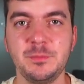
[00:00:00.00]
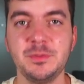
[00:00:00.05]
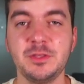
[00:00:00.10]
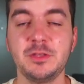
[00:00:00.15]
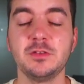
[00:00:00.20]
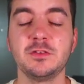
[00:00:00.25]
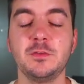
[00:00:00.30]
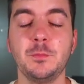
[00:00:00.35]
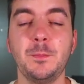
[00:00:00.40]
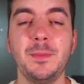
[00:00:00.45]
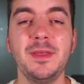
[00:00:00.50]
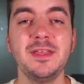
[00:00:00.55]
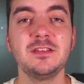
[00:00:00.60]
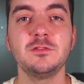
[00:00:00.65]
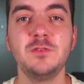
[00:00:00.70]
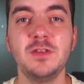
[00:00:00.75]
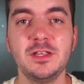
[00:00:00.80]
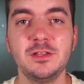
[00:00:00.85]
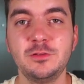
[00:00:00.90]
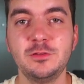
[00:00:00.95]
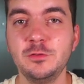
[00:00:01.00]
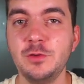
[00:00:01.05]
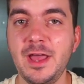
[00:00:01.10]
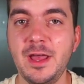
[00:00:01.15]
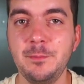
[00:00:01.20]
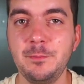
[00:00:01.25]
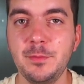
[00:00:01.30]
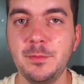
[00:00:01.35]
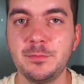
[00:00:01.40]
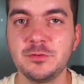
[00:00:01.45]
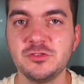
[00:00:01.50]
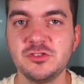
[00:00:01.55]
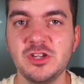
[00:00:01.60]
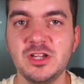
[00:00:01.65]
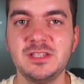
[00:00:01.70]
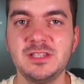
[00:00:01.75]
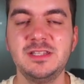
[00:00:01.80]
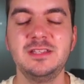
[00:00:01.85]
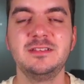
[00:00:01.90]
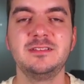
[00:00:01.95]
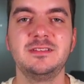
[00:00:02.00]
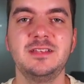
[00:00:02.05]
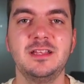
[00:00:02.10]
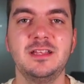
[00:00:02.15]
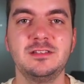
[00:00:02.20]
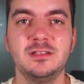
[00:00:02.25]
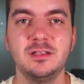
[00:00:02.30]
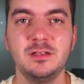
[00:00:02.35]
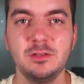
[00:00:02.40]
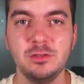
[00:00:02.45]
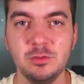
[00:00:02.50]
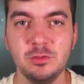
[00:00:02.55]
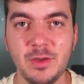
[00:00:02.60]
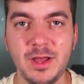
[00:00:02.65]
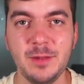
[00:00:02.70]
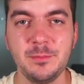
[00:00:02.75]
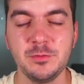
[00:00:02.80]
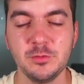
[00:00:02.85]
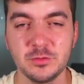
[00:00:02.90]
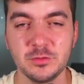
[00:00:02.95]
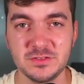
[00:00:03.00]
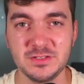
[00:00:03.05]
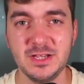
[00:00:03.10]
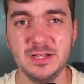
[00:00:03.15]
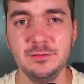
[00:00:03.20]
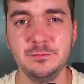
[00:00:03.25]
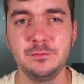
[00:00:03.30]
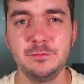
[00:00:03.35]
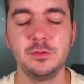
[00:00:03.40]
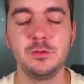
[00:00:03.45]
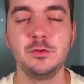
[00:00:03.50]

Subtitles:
Because the best way to help a project is that you help yourself,